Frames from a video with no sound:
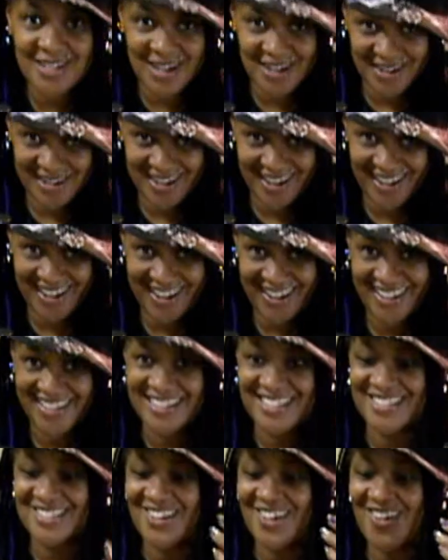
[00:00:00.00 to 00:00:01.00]
sake.
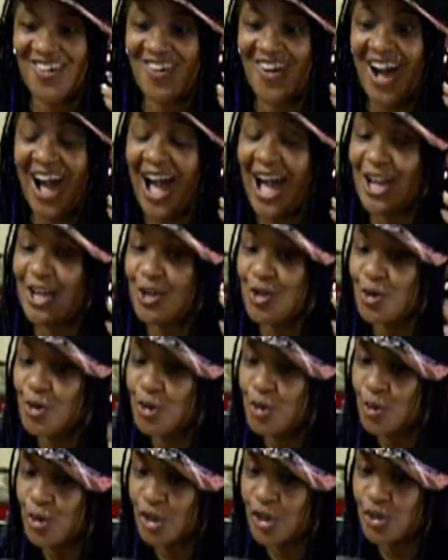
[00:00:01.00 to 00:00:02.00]
So I
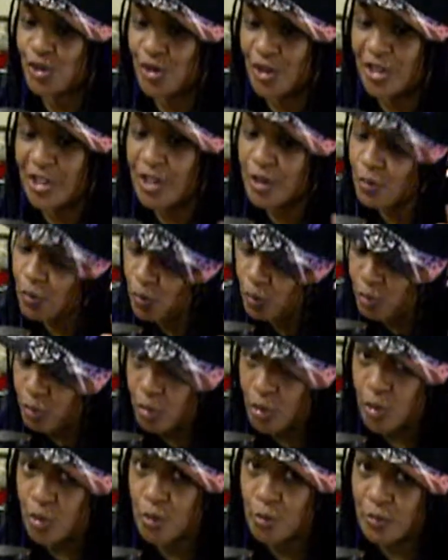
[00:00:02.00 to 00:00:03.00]
knew you could drink it
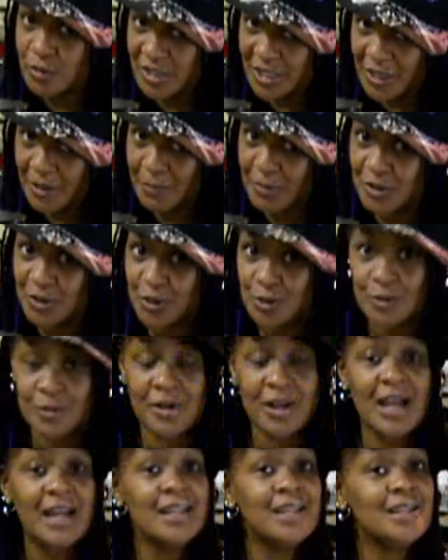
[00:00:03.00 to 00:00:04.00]
room temperature,
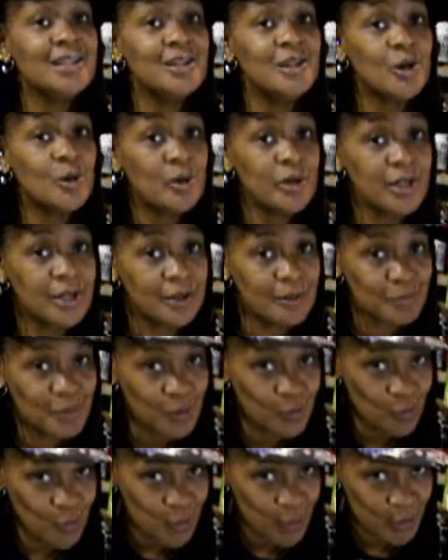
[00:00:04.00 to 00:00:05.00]
but I didn't know it could
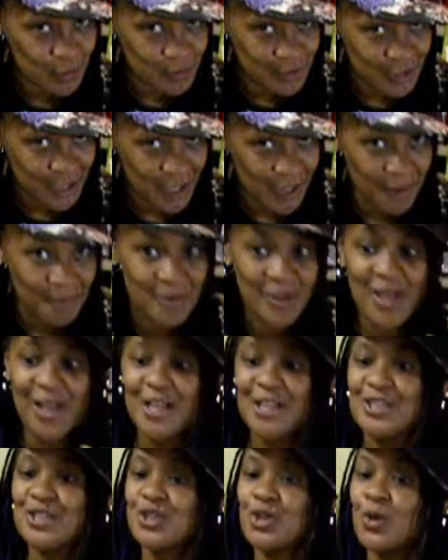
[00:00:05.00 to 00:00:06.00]
be warmed up.
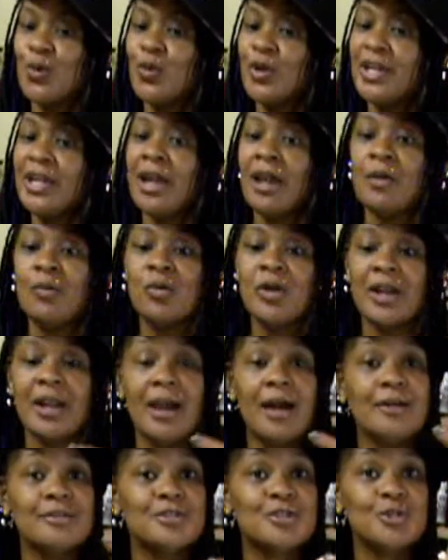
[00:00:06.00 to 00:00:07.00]
So we had
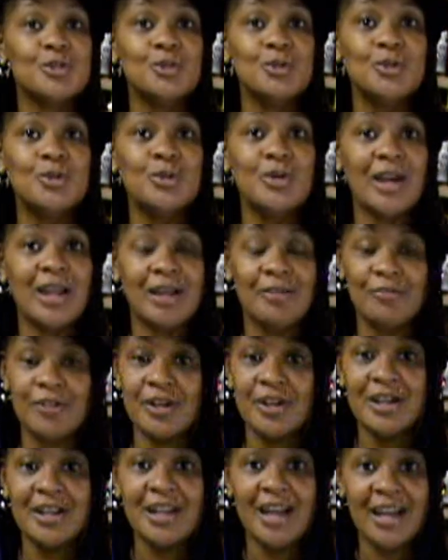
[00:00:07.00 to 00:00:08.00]
went out to a
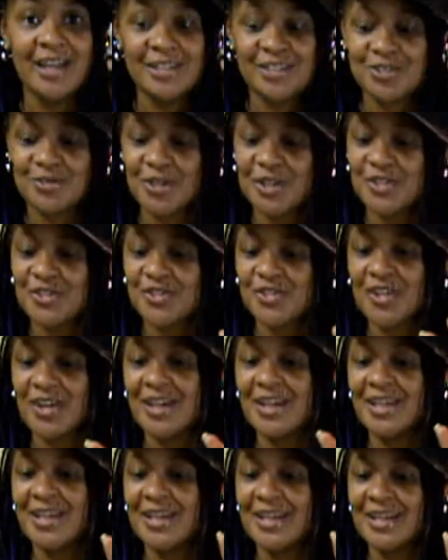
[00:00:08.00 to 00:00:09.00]
very nice
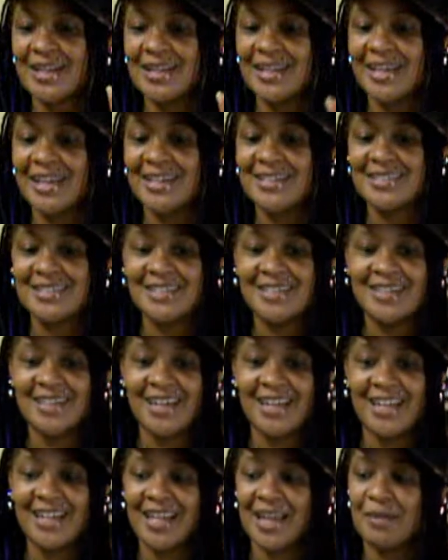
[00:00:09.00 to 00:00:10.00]
restaurant in
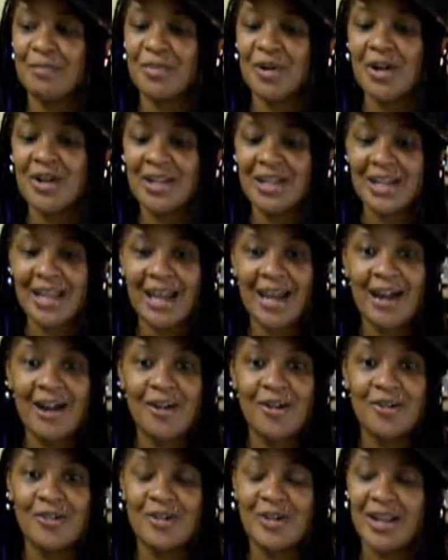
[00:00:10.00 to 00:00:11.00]
Atlanta, and they brought it
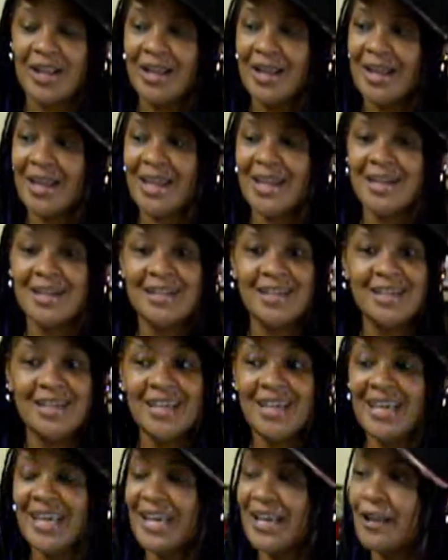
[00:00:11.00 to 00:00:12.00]
out. And
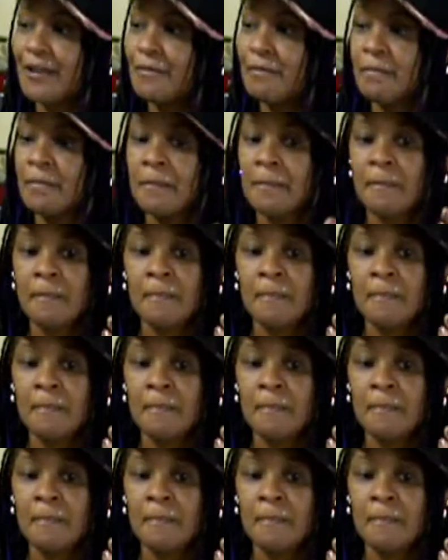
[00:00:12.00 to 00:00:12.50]
again,